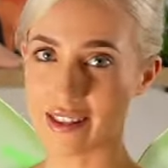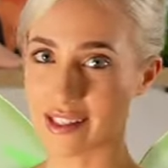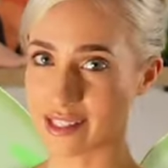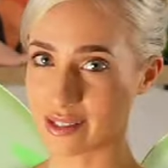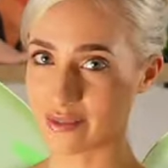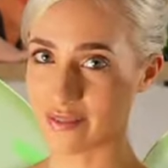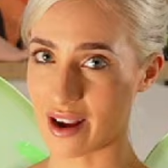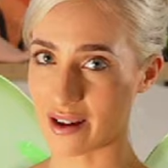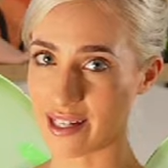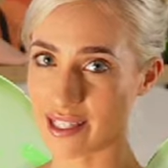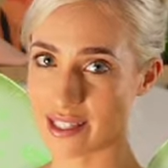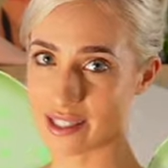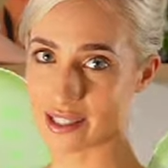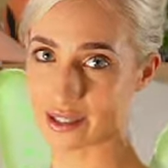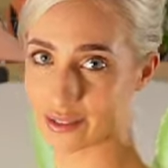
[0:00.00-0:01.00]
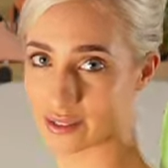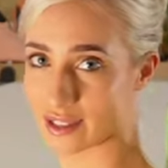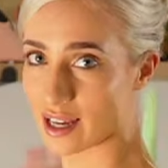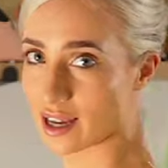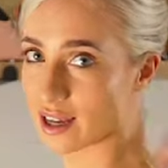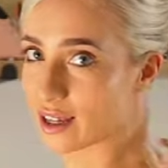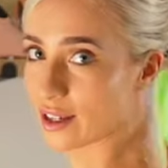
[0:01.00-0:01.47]
I think it's very cute.
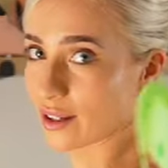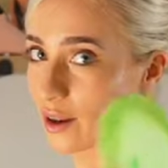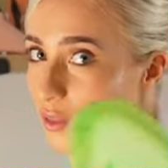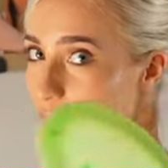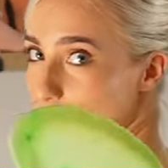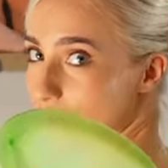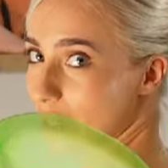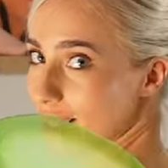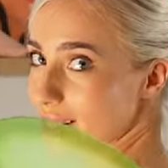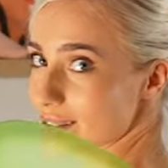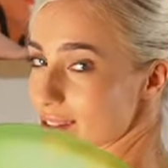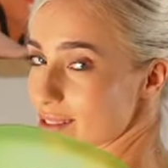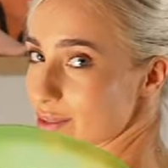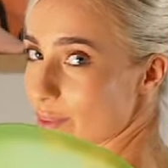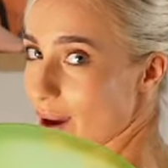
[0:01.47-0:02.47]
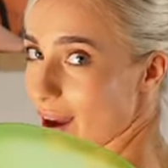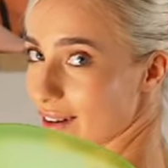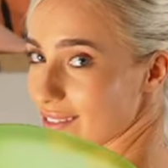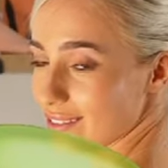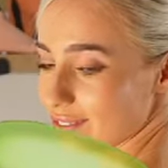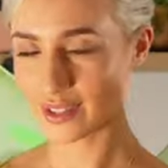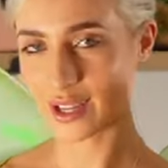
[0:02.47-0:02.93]
Got the wings as
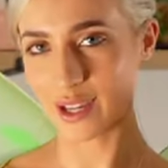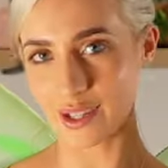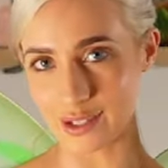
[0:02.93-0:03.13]
well.